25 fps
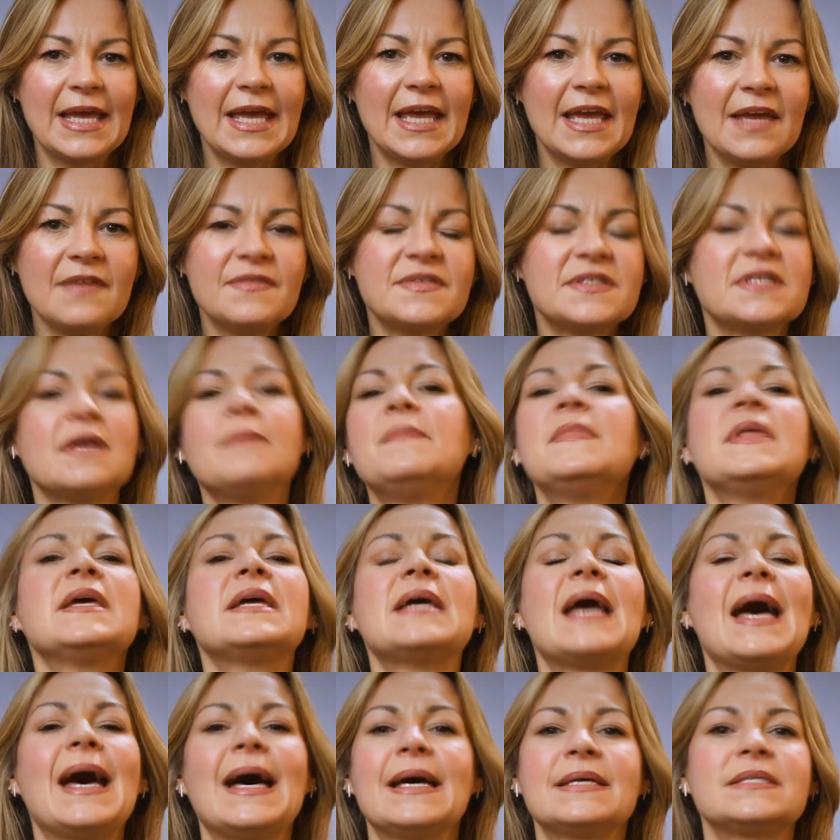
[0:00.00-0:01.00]
if something
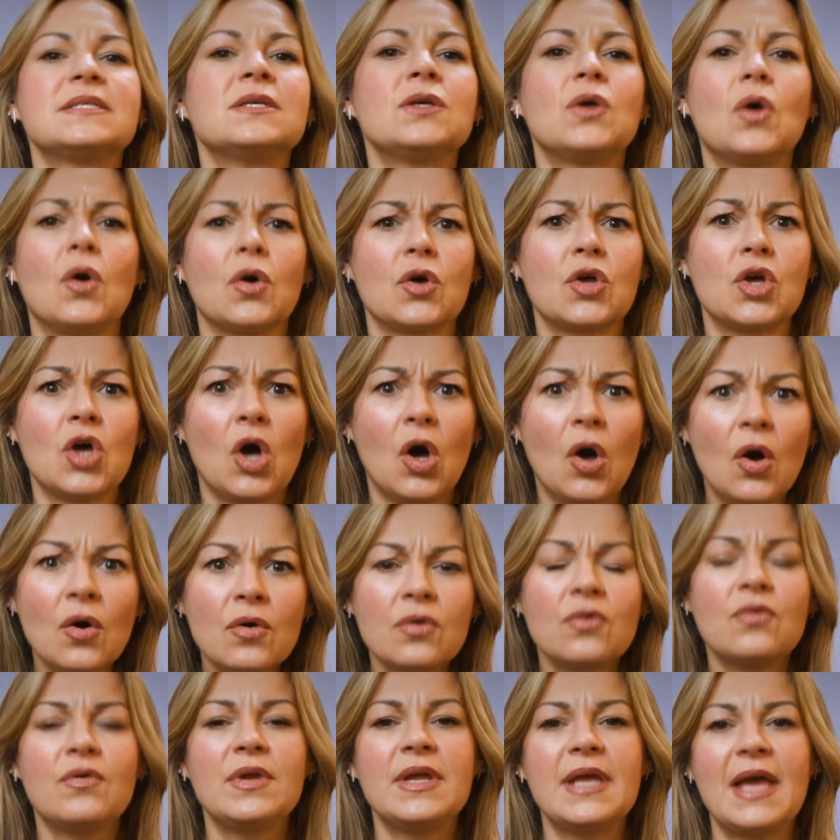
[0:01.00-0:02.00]
hasn't got
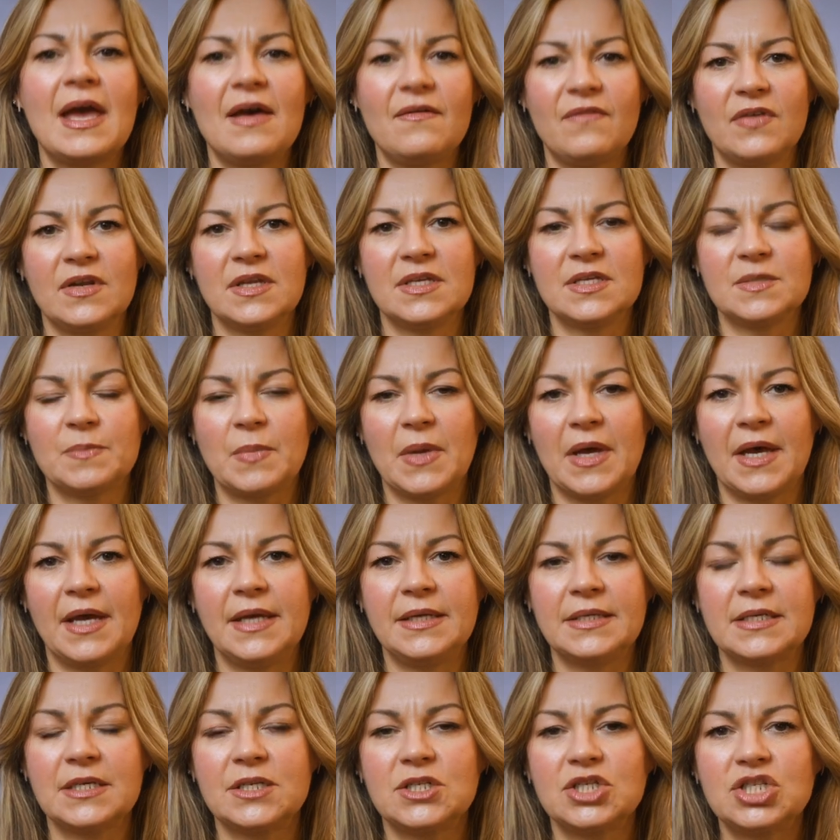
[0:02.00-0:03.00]
concrete evidence
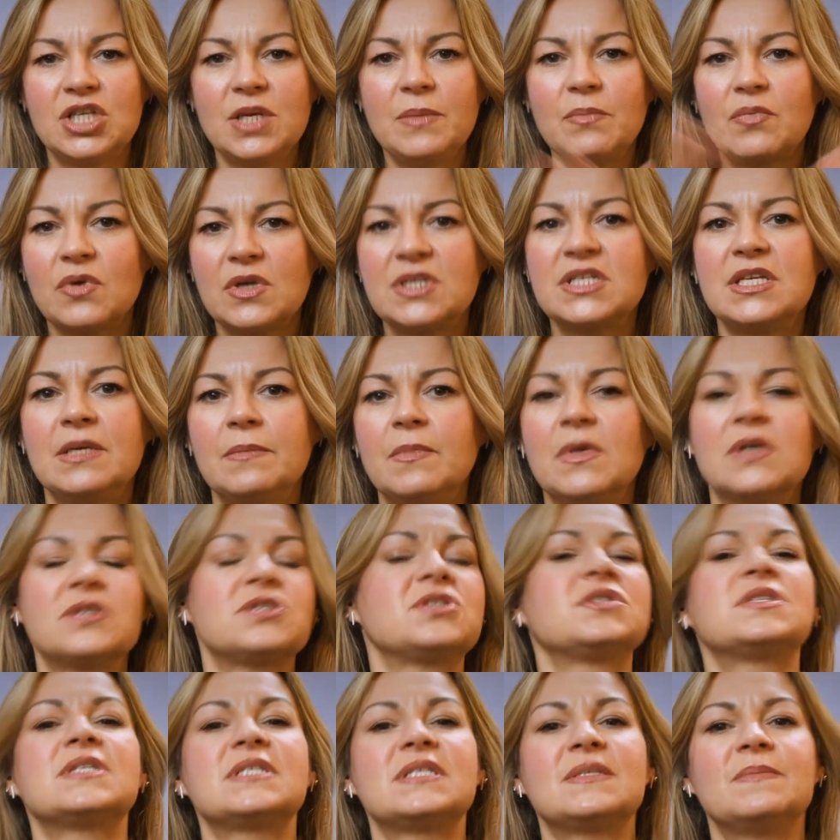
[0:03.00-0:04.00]
behind it, she pretty
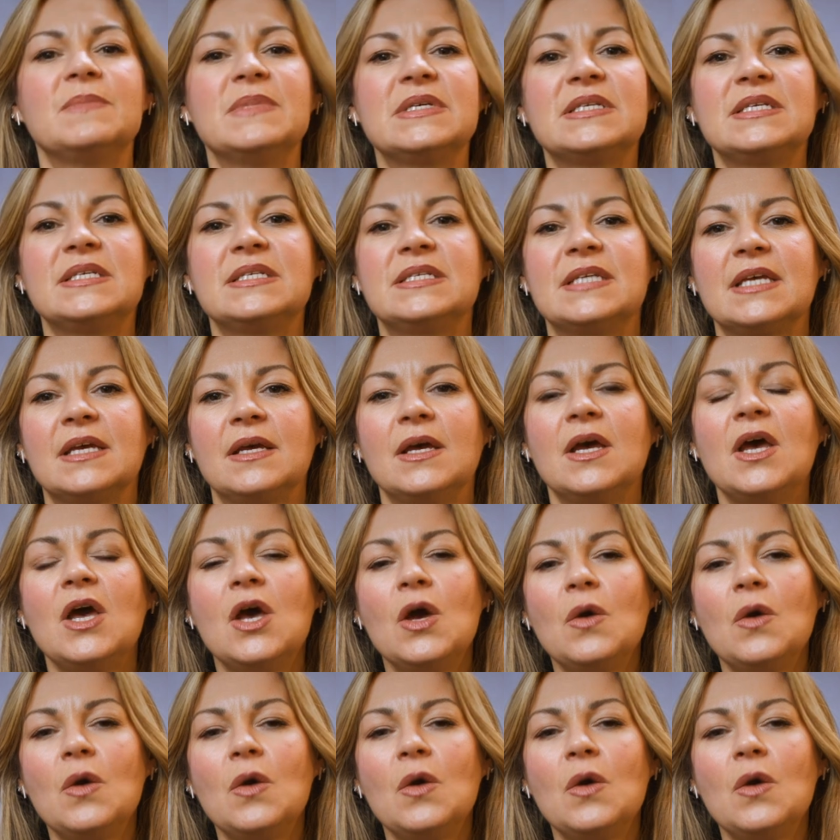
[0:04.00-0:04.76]
much dismisses it.